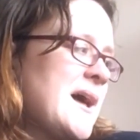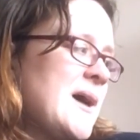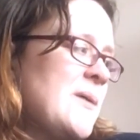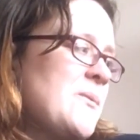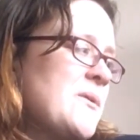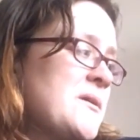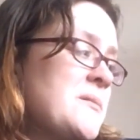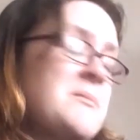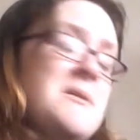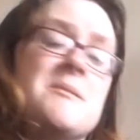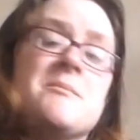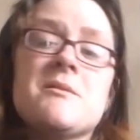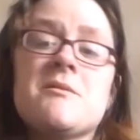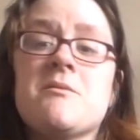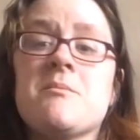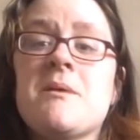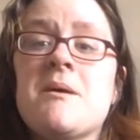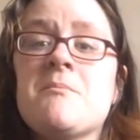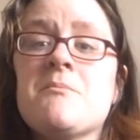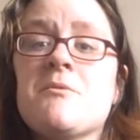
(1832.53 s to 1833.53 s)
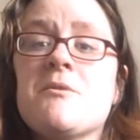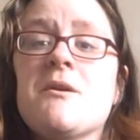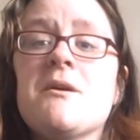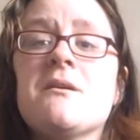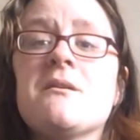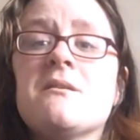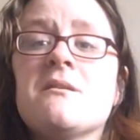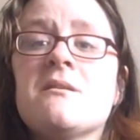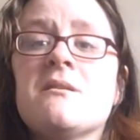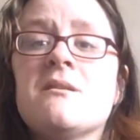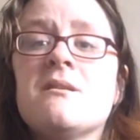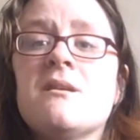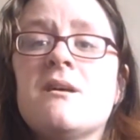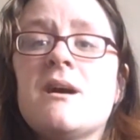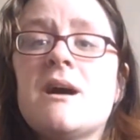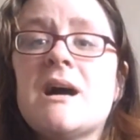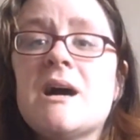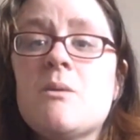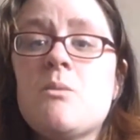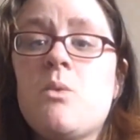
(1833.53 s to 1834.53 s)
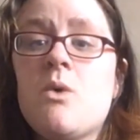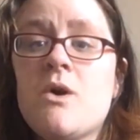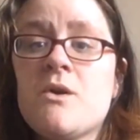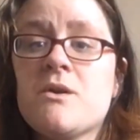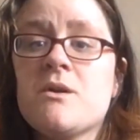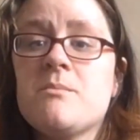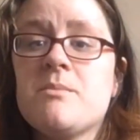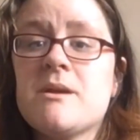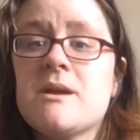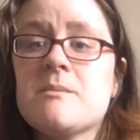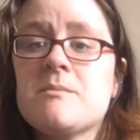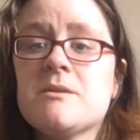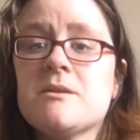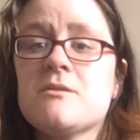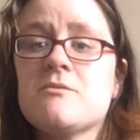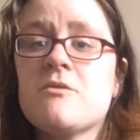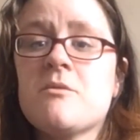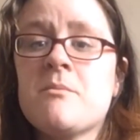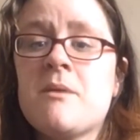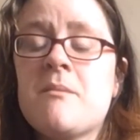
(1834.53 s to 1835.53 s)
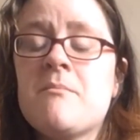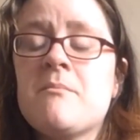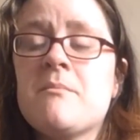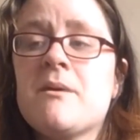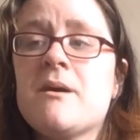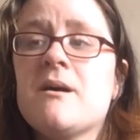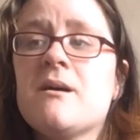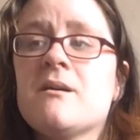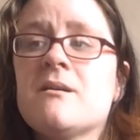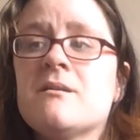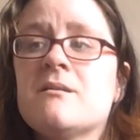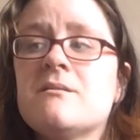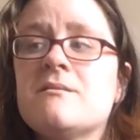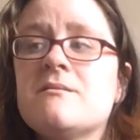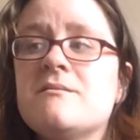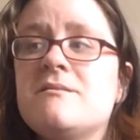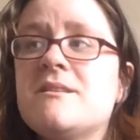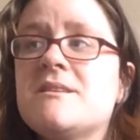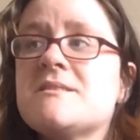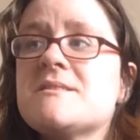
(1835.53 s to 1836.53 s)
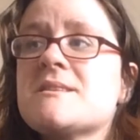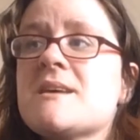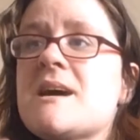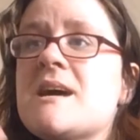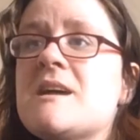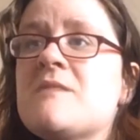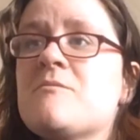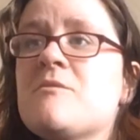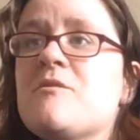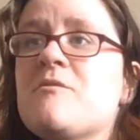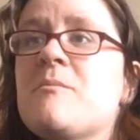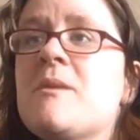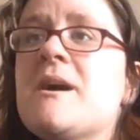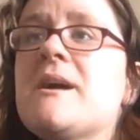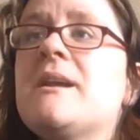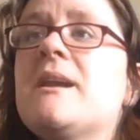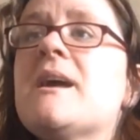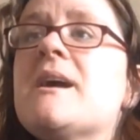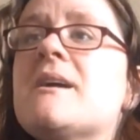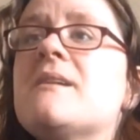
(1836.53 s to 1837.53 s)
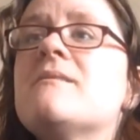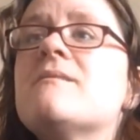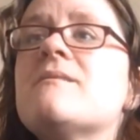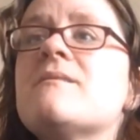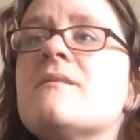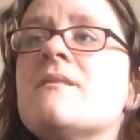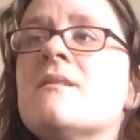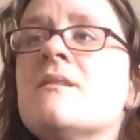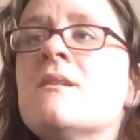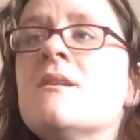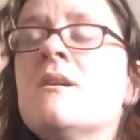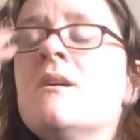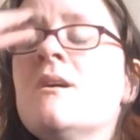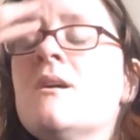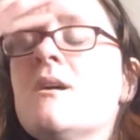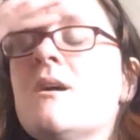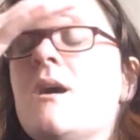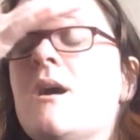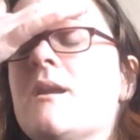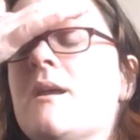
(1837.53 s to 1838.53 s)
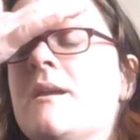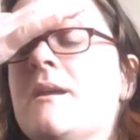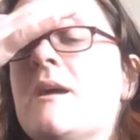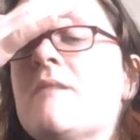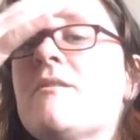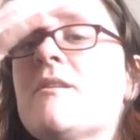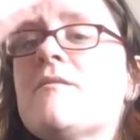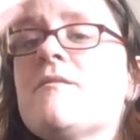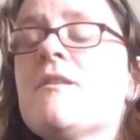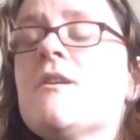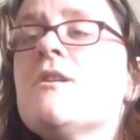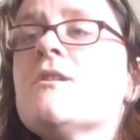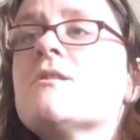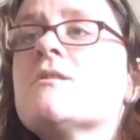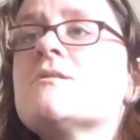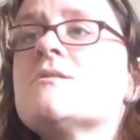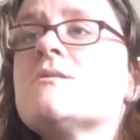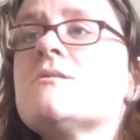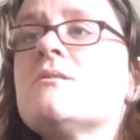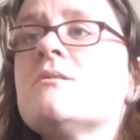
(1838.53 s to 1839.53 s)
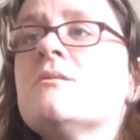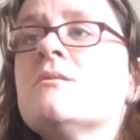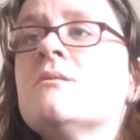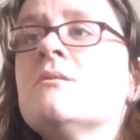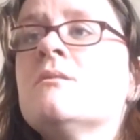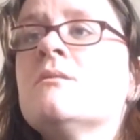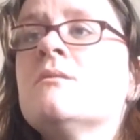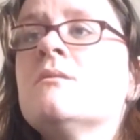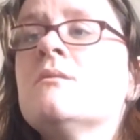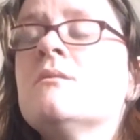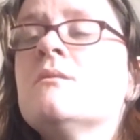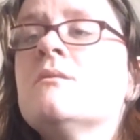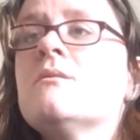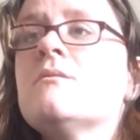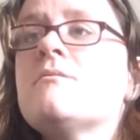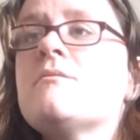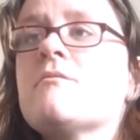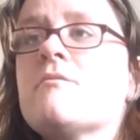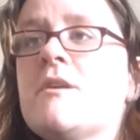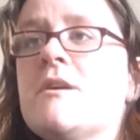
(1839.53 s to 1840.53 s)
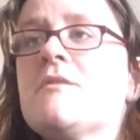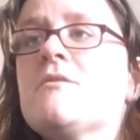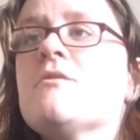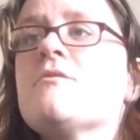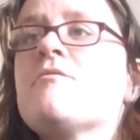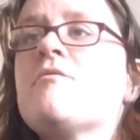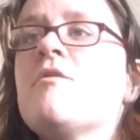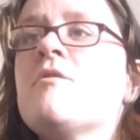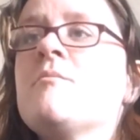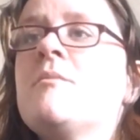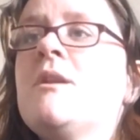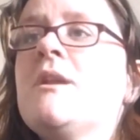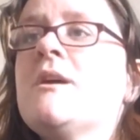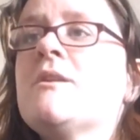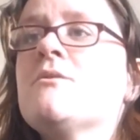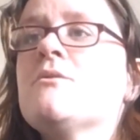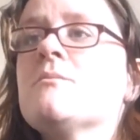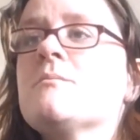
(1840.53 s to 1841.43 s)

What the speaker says: I want to be able to remember it. I want to be able to remember this time of my life. And I never vlogged the Great North Run Million